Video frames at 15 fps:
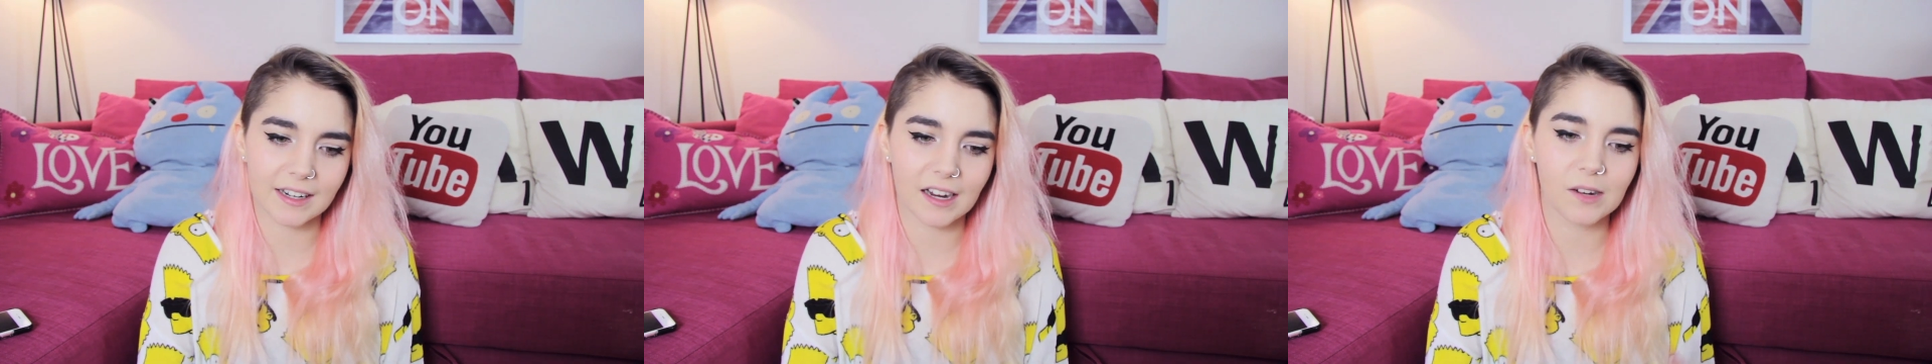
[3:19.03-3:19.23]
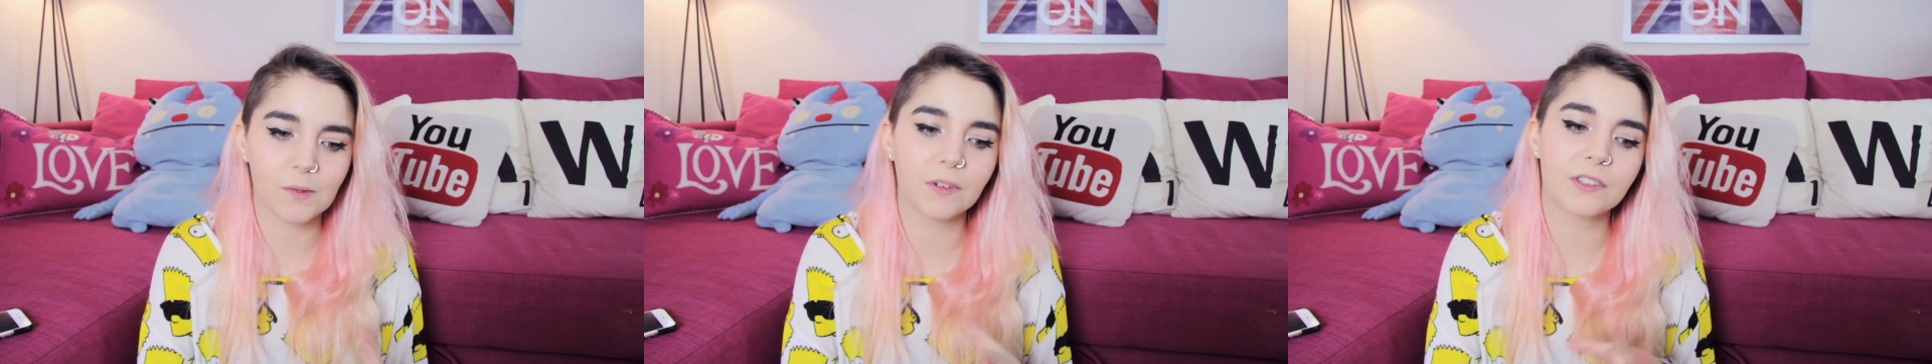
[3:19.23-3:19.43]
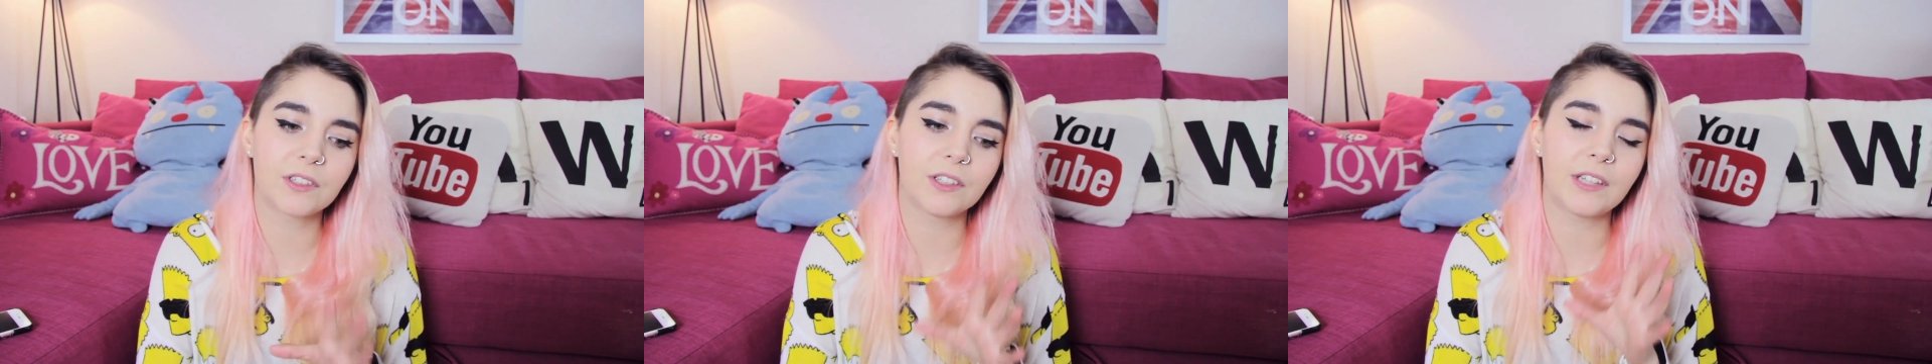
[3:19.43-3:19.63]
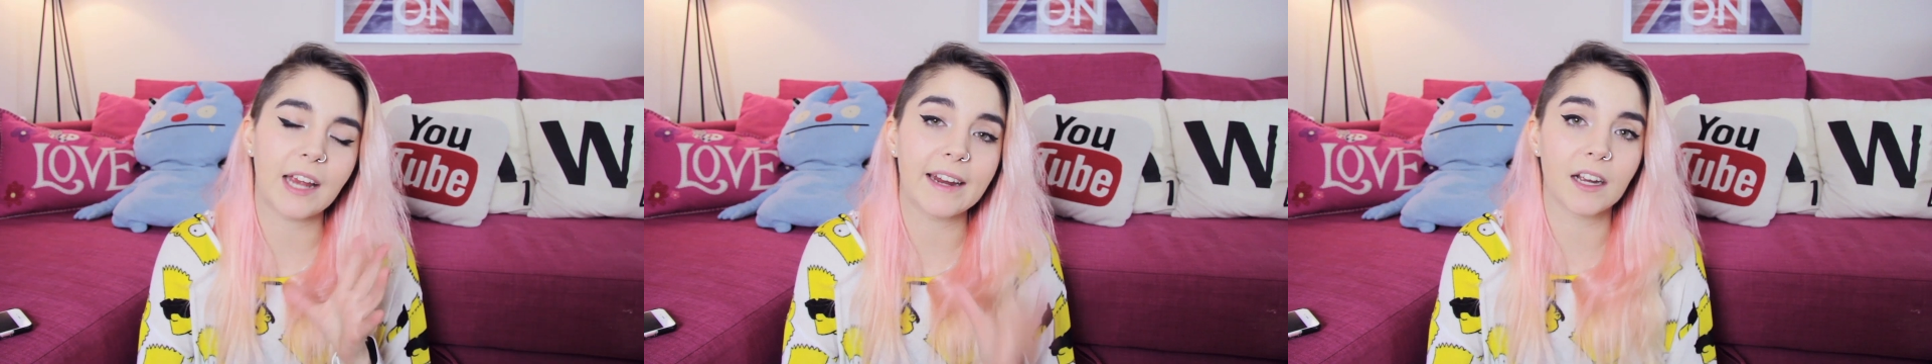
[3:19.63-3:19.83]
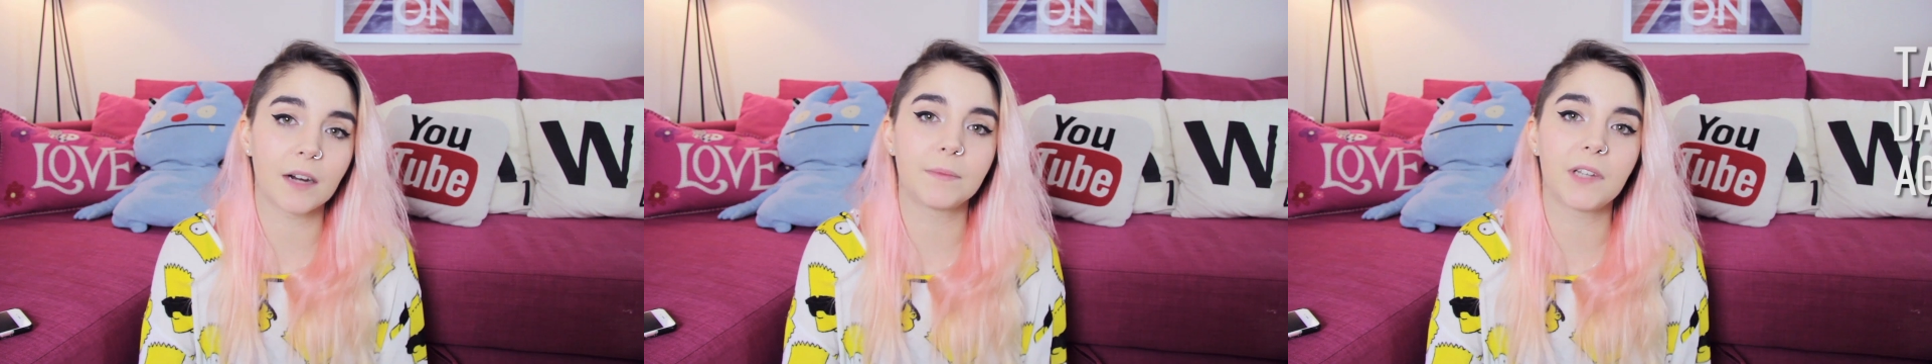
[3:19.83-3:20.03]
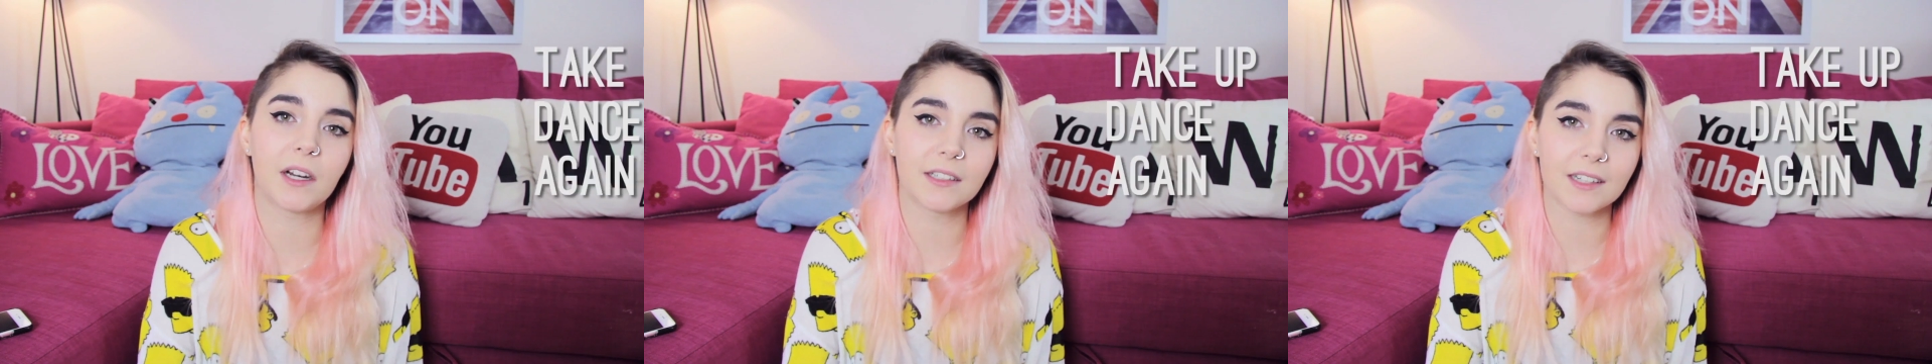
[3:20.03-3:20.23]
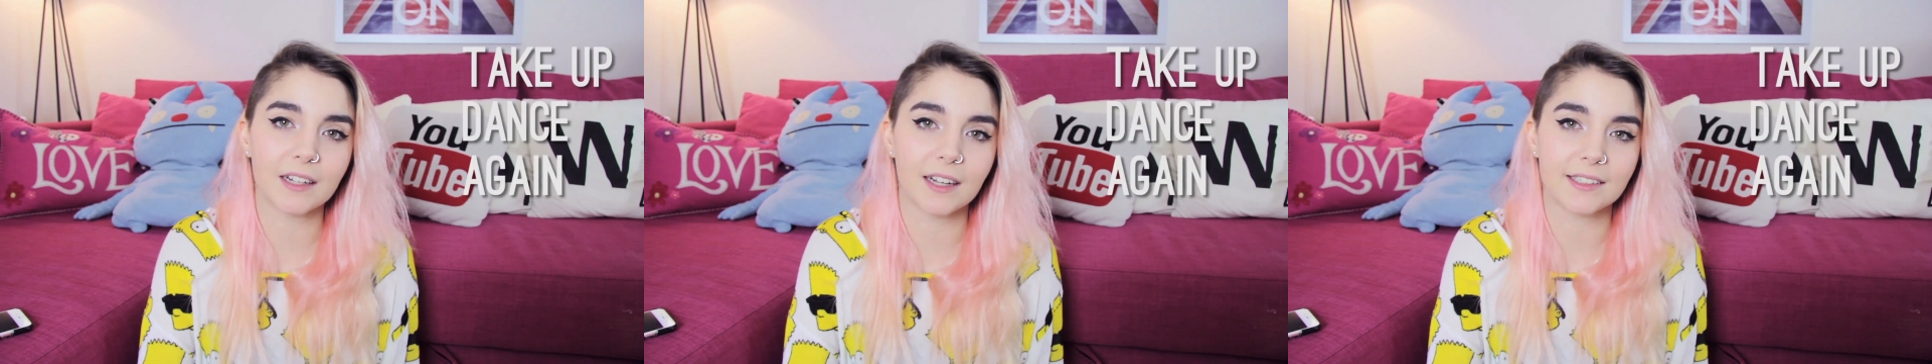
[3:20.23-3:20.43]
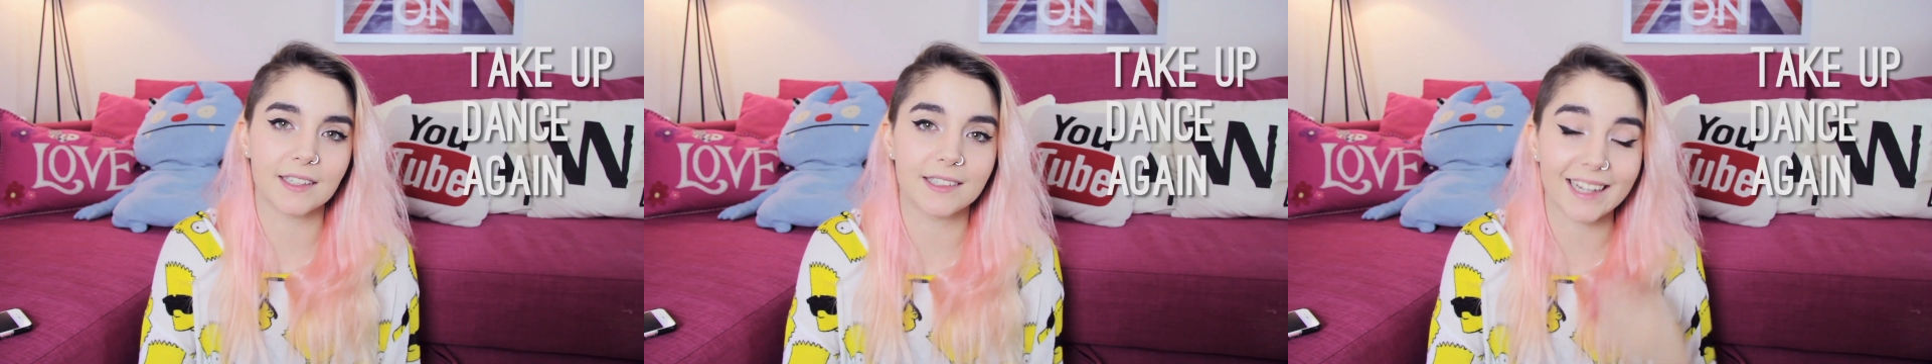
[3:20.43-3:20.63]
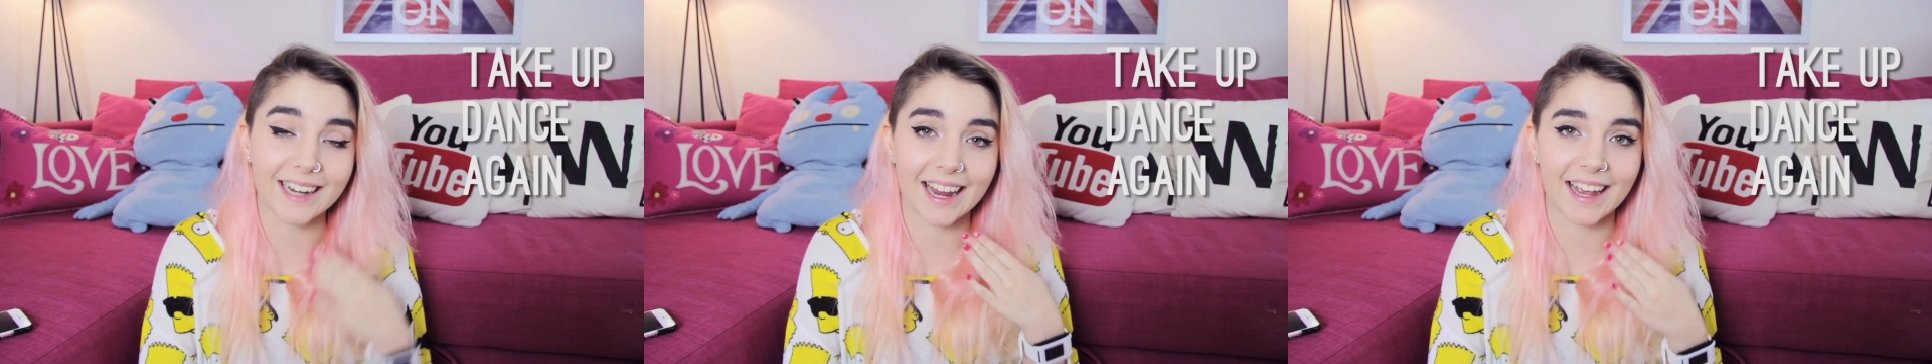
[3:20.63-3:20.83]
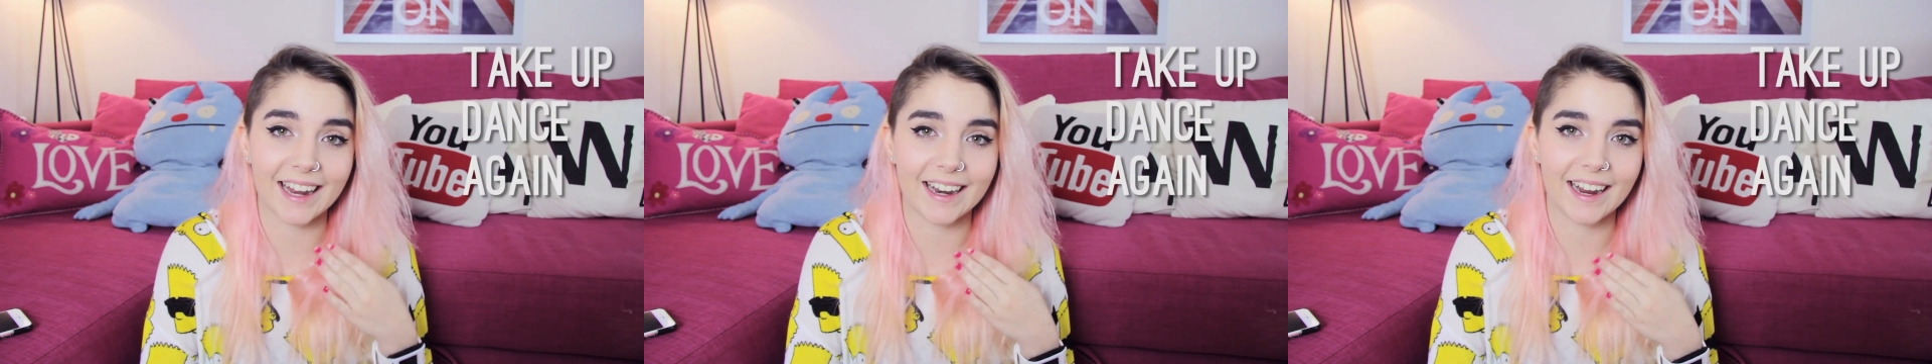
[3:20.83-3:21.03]
I want to take up dance classes
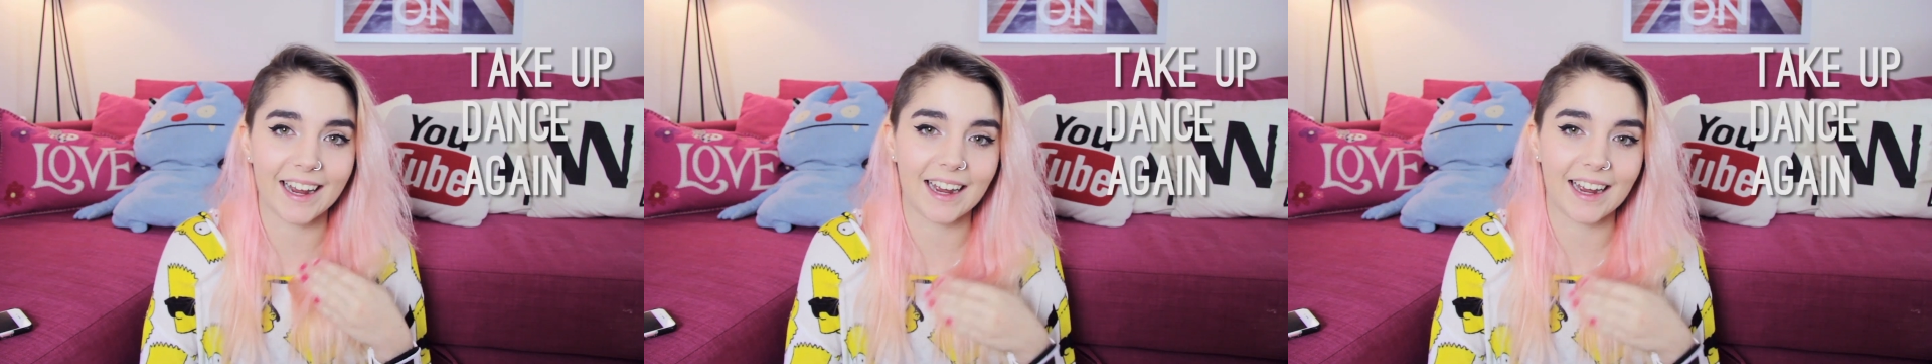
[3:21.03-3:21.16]
again